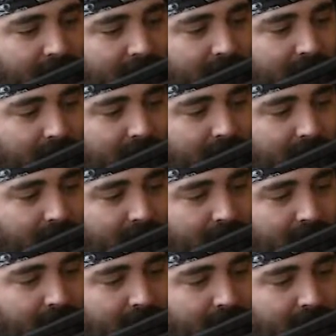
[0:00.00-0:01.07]

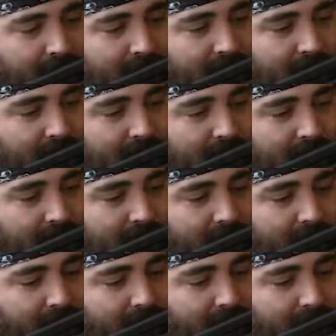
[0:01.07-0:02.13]

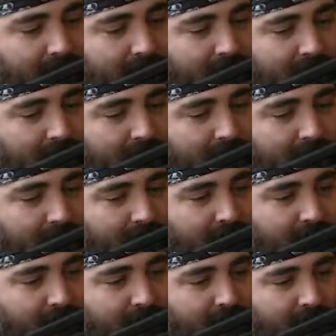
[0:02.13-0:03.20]

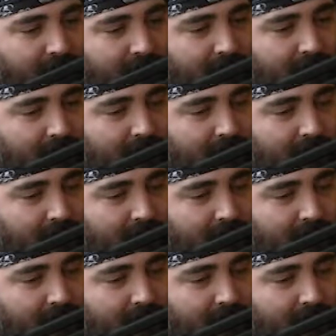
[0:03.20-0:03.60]
(silent)